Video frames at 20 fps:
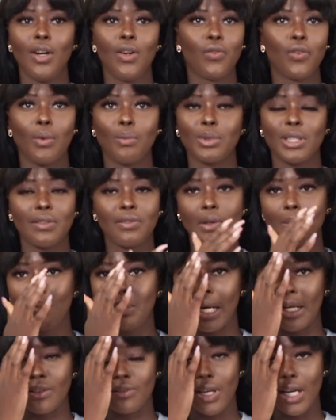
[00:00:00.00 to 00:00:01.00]
from different
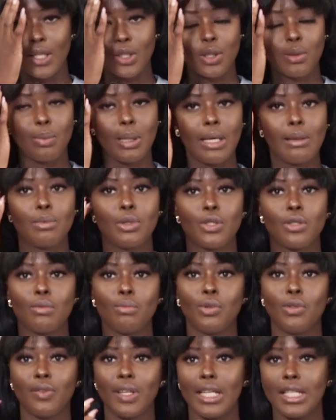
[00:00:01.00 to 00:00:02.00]
backgrounds to be able to
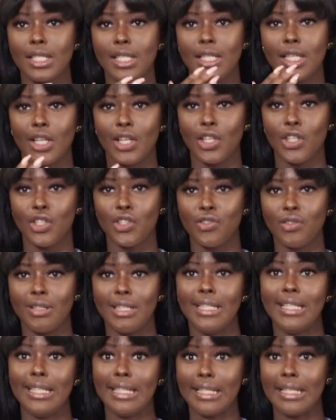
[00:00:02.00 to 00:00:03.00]
move into the country
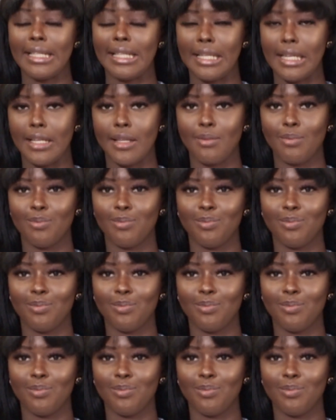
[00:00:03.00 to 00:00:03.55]
legally.